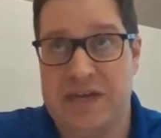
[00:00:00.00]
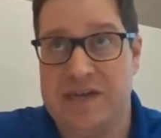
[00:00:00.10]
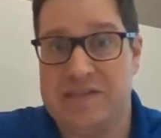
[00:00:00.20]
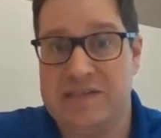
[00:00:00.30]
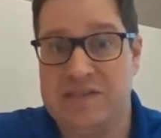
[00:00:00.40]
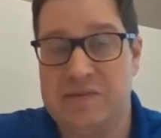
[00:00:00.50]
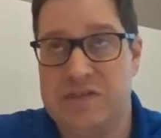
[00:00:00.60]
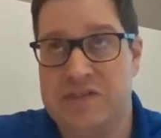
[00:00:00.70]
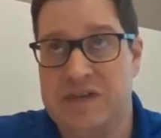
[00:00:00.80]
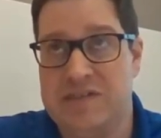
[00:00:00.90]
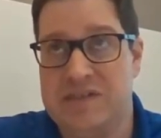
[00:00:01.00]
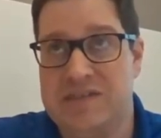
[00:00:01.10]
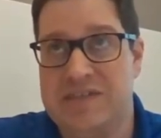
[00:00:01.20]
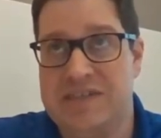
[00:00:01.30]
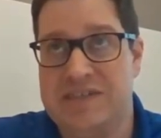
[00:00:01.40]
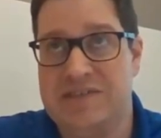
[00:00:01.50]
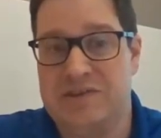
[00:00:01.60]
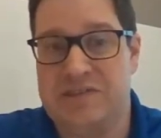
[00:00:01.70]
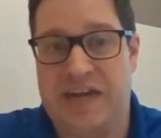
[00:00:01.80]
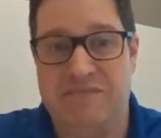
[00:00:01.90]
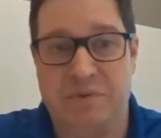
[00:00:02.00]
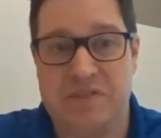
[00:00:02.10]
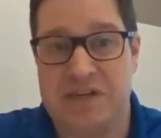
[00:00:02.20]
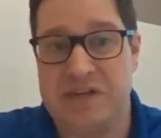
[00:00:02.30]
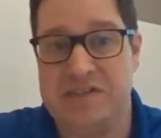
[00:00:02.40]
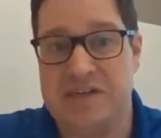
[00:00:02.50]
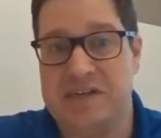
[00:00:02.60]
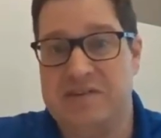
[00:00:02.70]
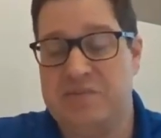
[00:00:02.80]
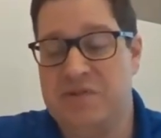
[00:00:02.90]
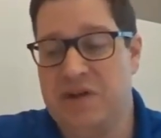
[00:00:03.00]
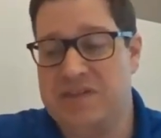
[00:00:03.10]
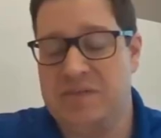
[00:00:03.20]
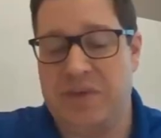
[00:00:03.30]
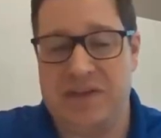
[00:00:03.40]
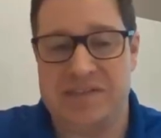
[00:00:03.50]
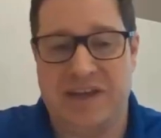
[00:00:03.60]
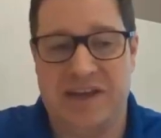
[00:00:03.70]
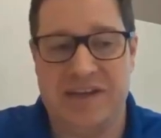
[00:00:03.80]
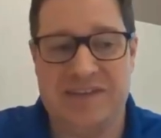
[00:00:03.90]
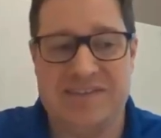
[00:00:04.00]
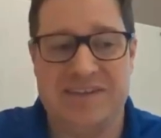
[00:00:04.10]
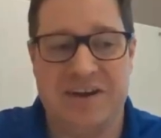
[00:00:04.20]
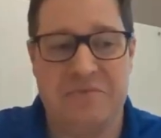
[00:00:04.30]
the axis just because it's our save percentage, and lots of baselines